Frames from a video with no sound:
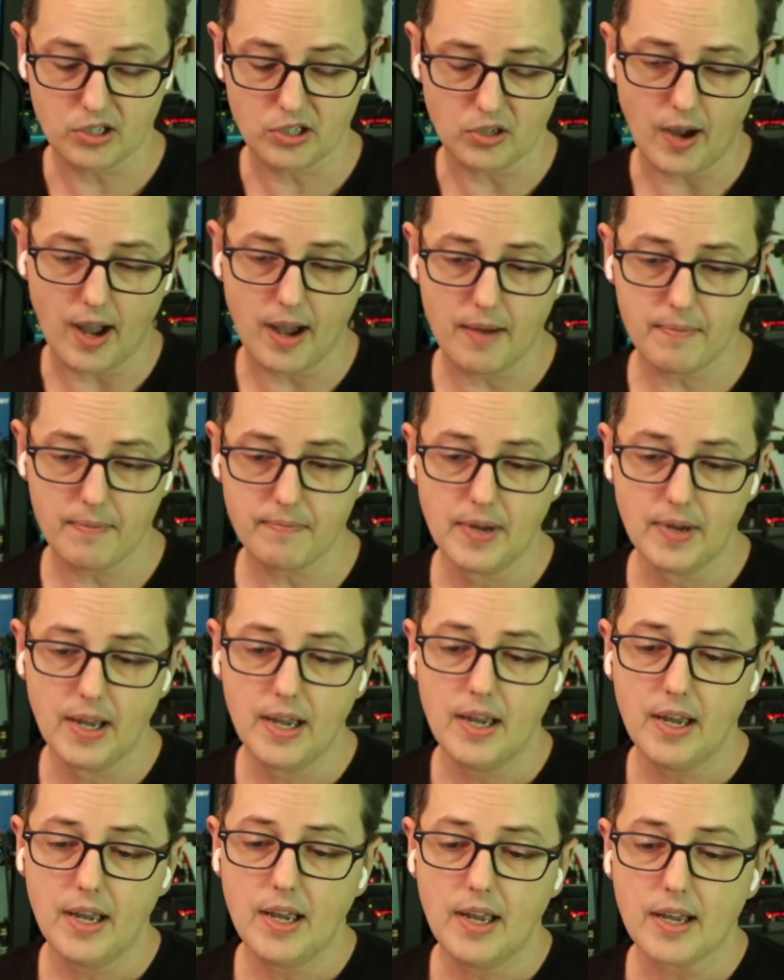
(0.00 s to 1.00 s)
So I'm
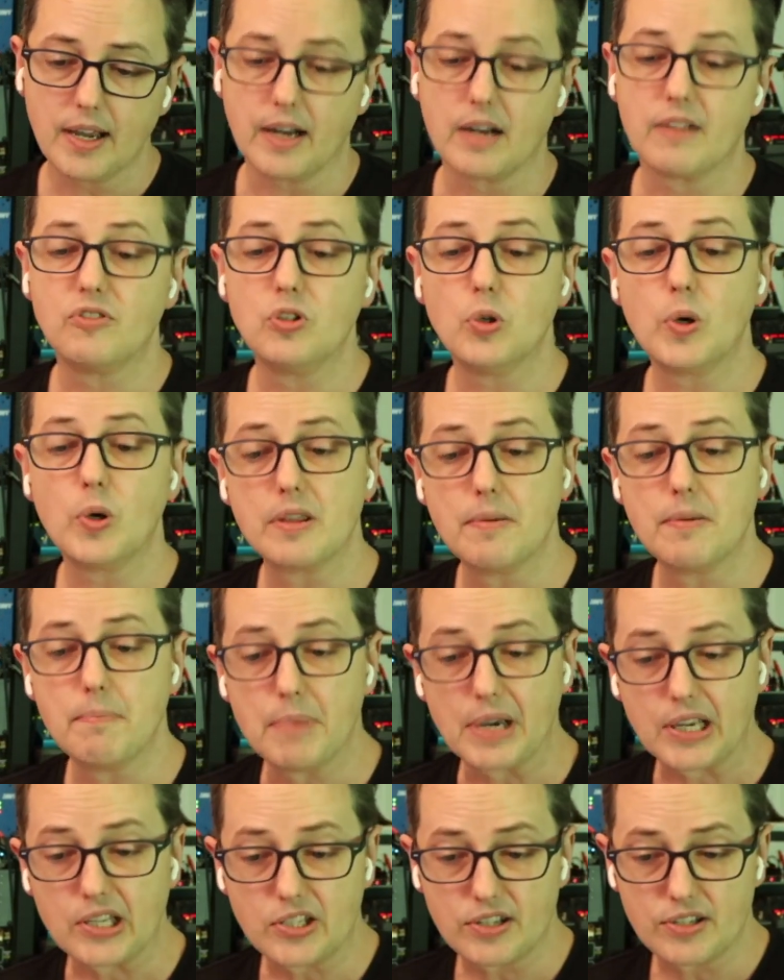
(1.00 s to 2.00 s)
kind of doing the
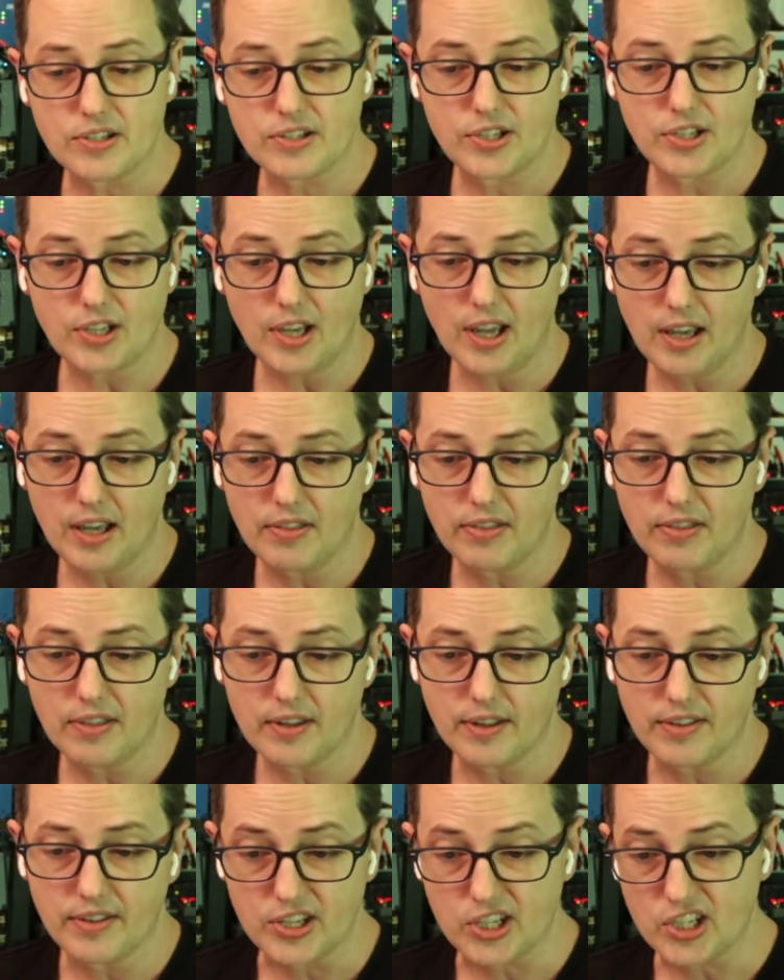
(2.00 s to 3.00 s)
mixes and
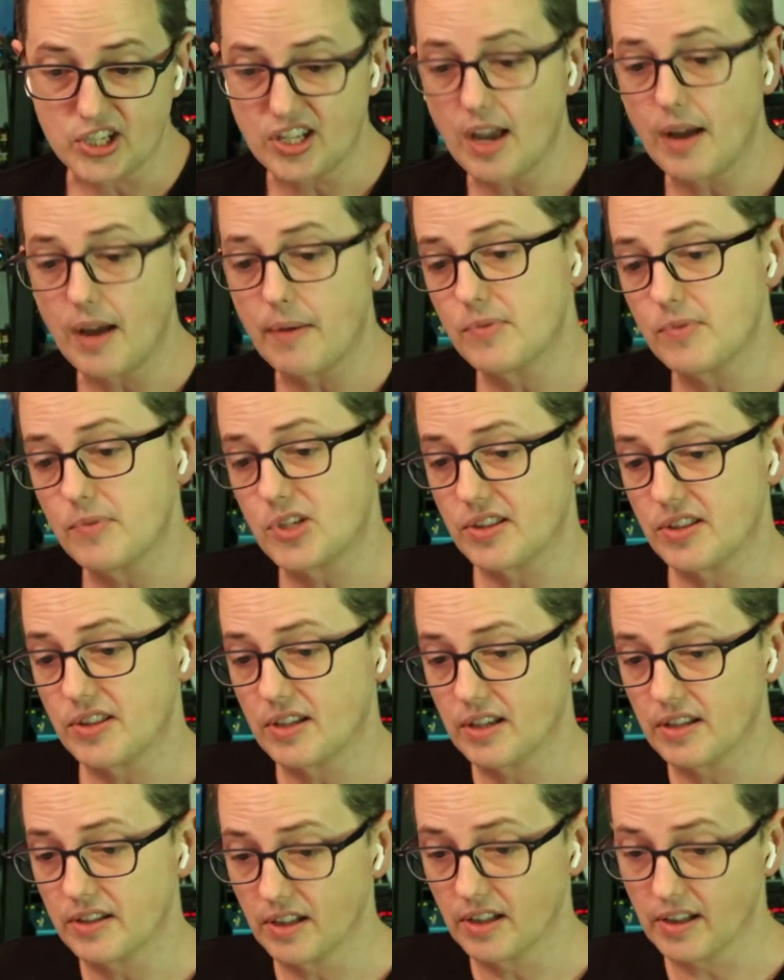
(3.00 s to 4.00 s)
the stems and
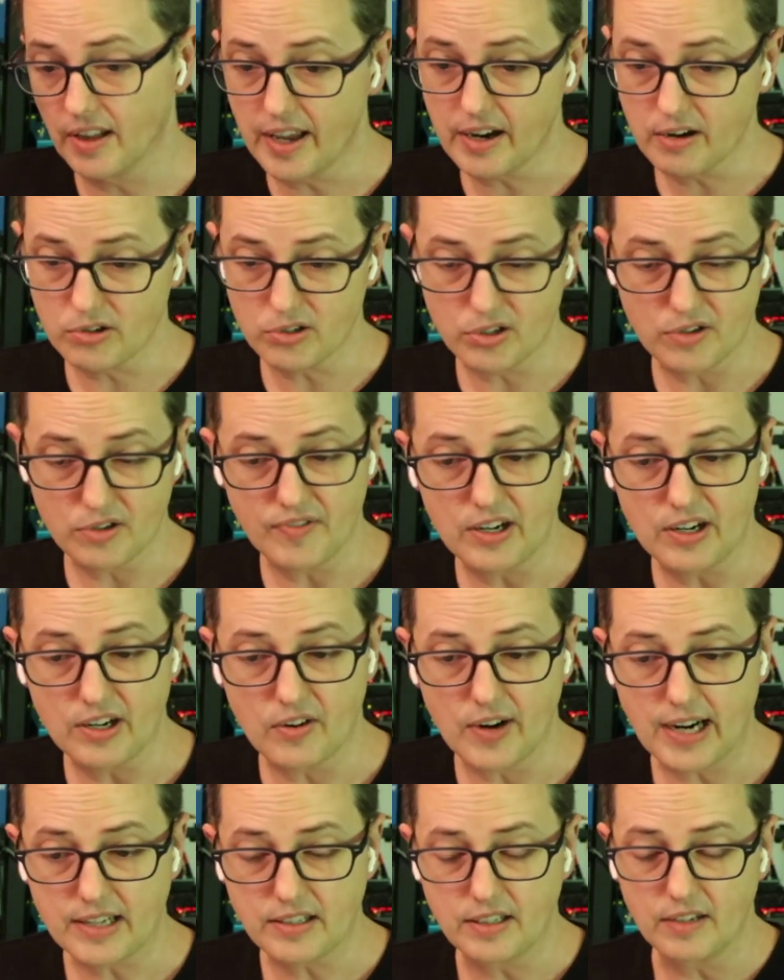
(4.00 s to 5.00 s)
the layers of
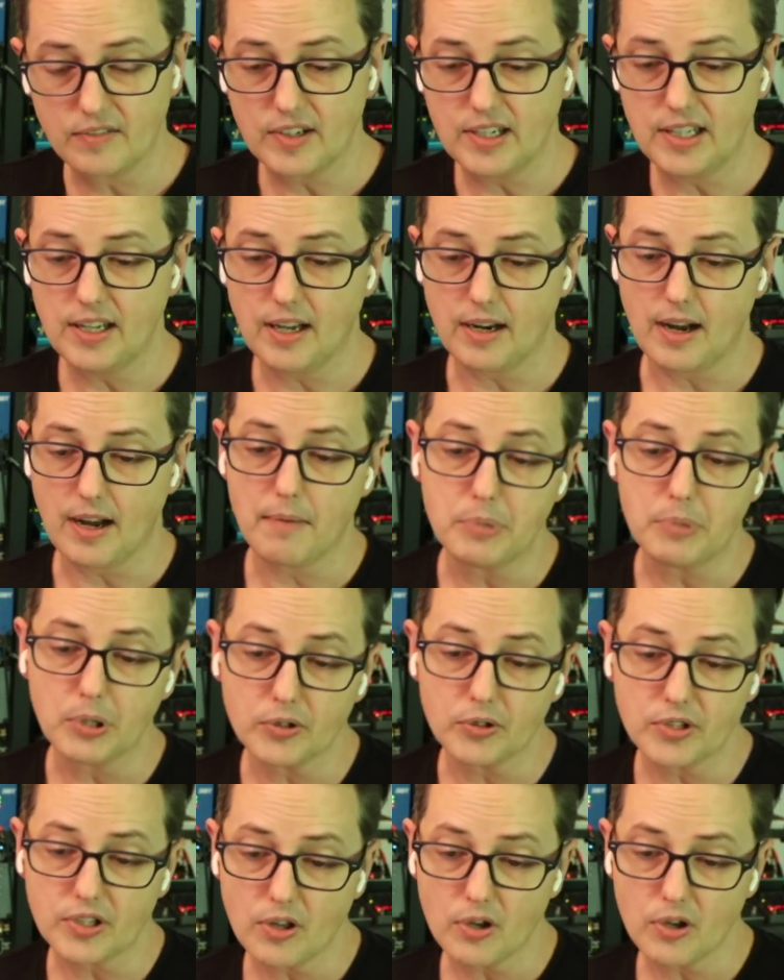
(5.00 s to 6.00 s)
interactivity, and I'm
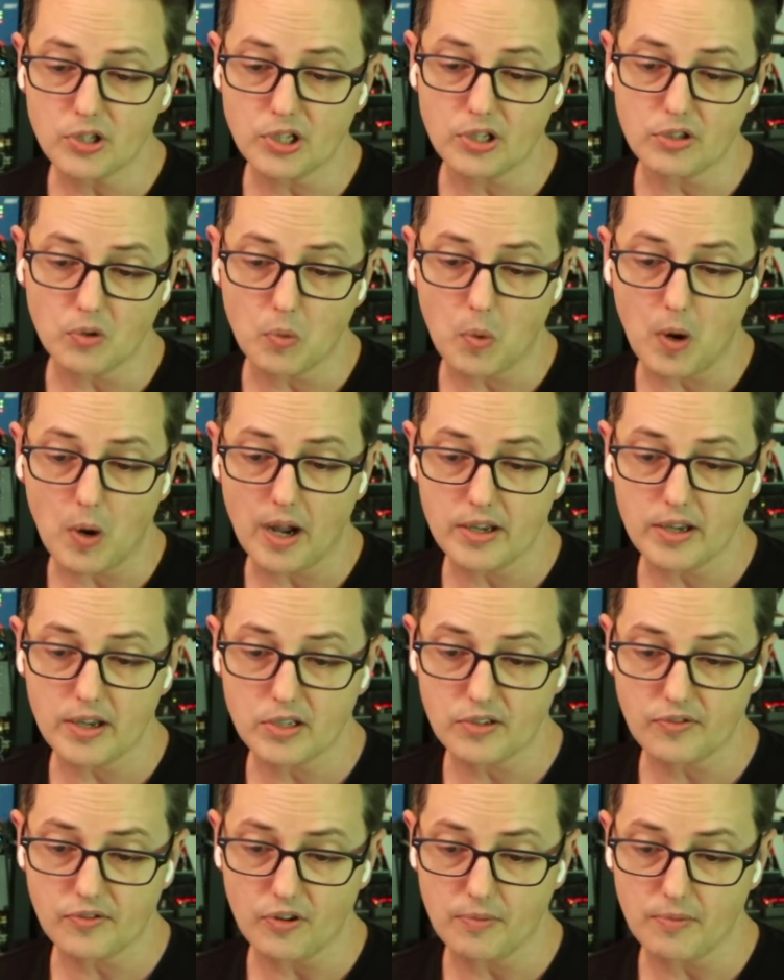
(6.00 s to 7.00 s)
building those into
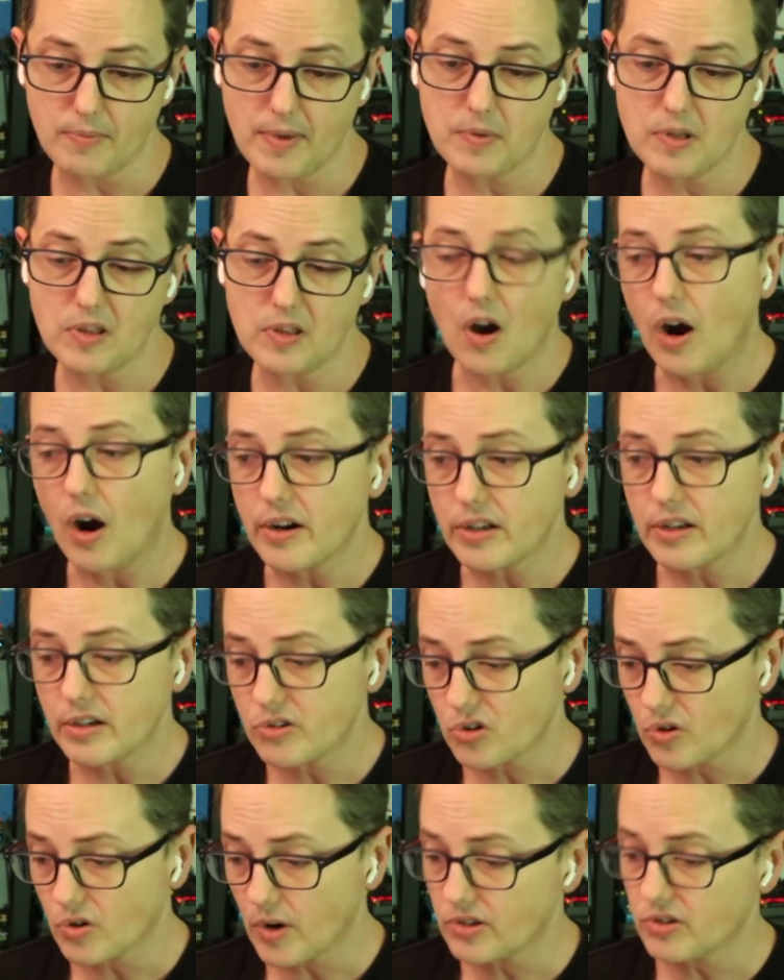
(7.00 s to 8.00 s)
Wise for maybe the audio
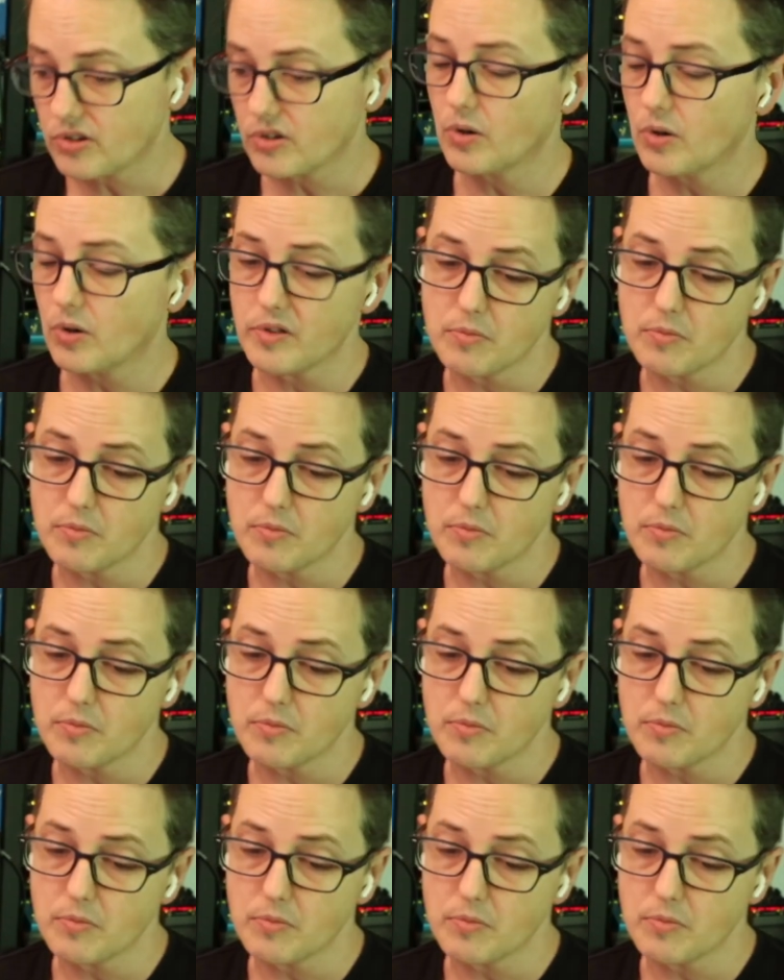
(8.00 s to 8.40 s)
director or the